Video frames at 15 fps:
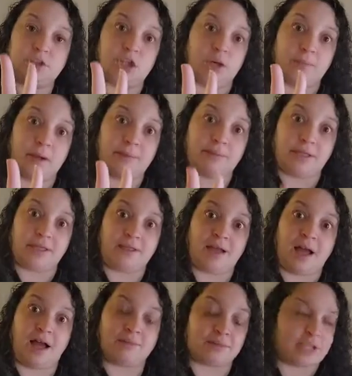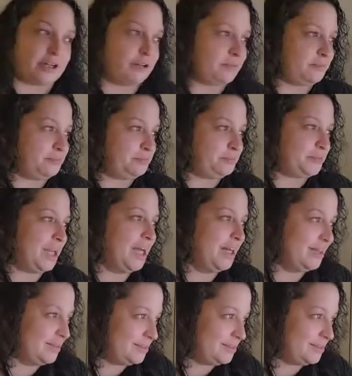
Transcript: Don't mind me. I'm tired. So